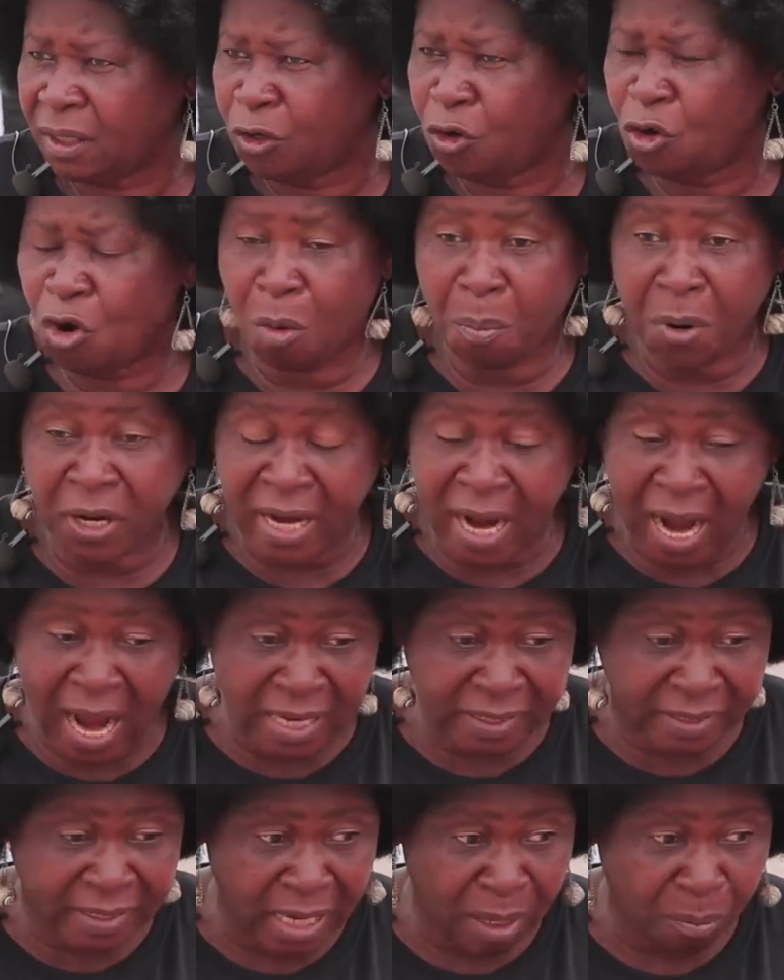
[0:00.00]
Nobody
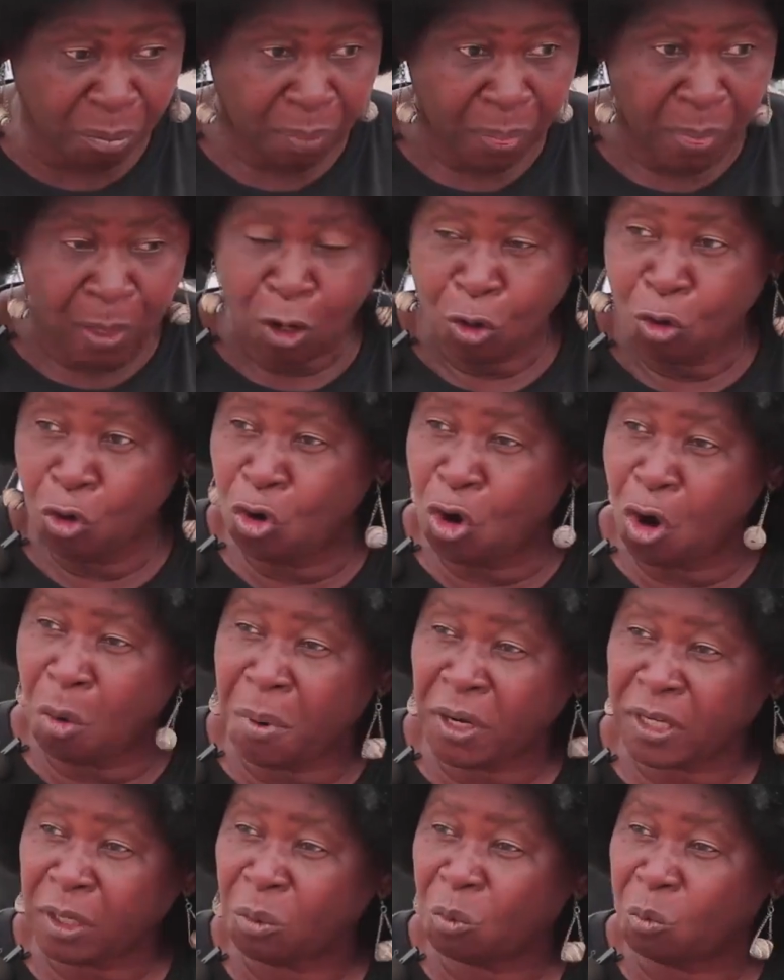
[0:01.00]
asks them.
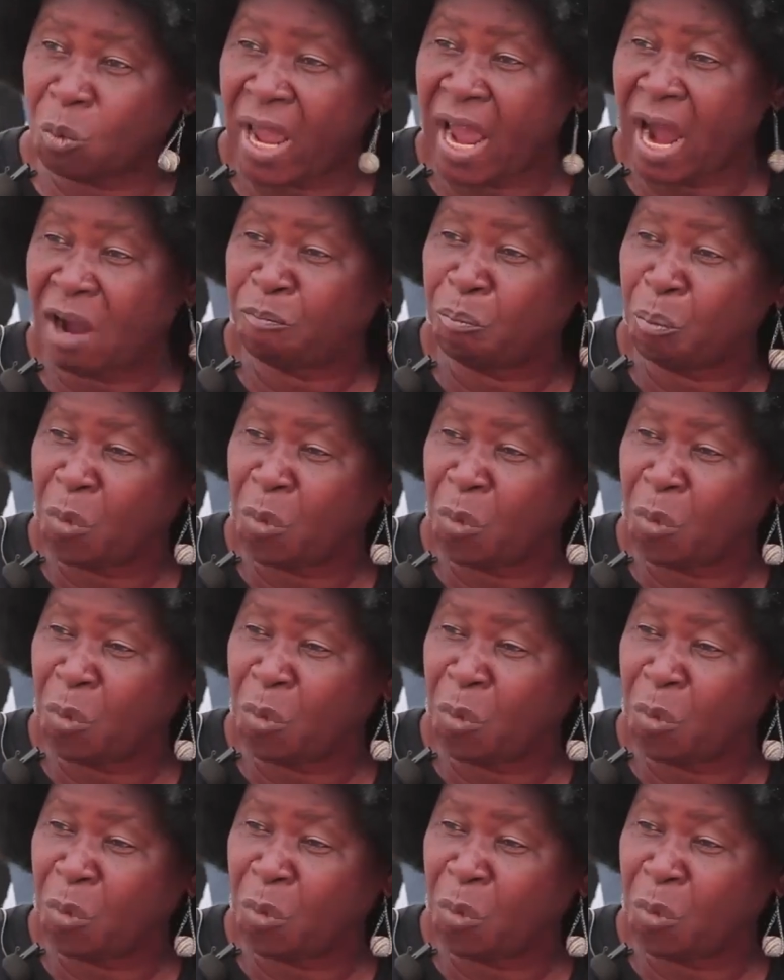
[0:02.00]
We have